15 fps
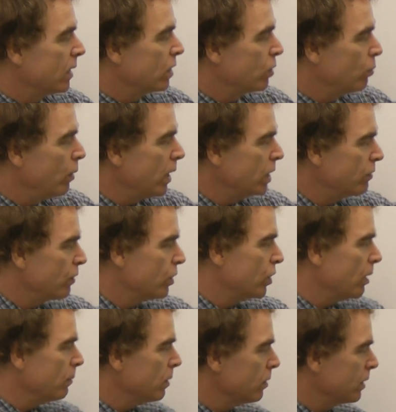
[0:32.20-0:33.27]
a switch for
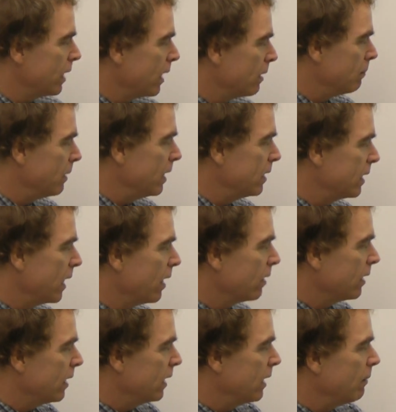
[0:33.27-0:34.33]
germinal center B cell
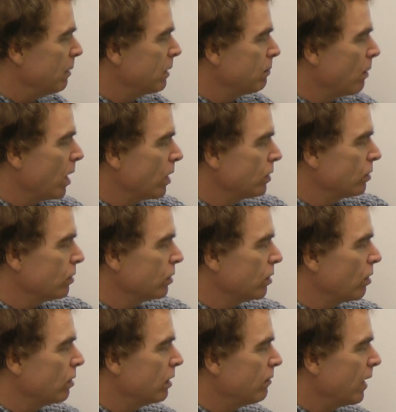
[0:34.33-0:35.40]
that inhibits marginal
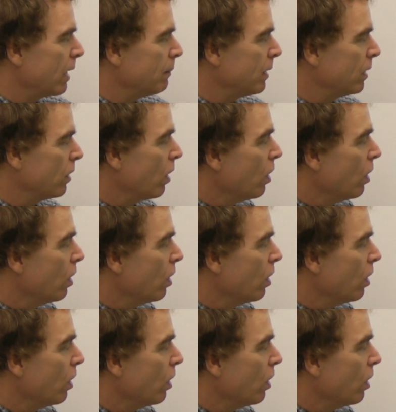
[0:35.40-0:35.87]
zone development,